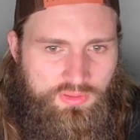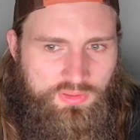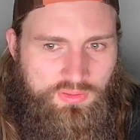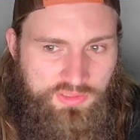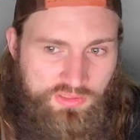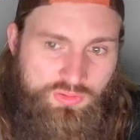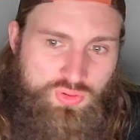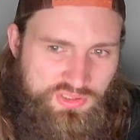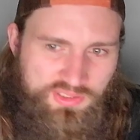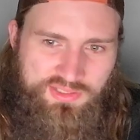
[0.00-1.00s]
Did lose
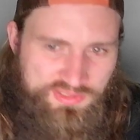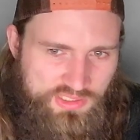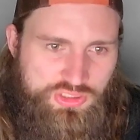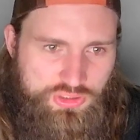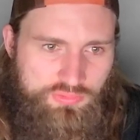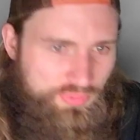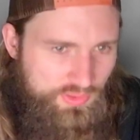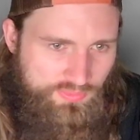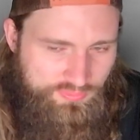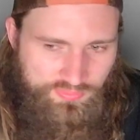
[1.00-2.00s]
the decision, but,
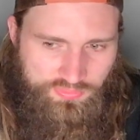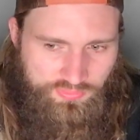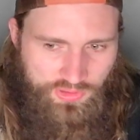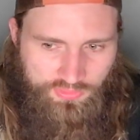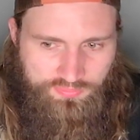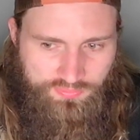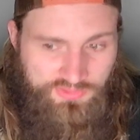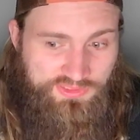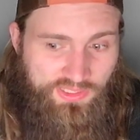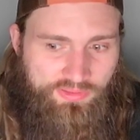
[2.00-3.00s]
you know,
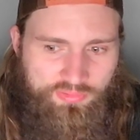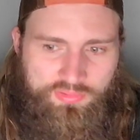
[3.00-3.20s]
still.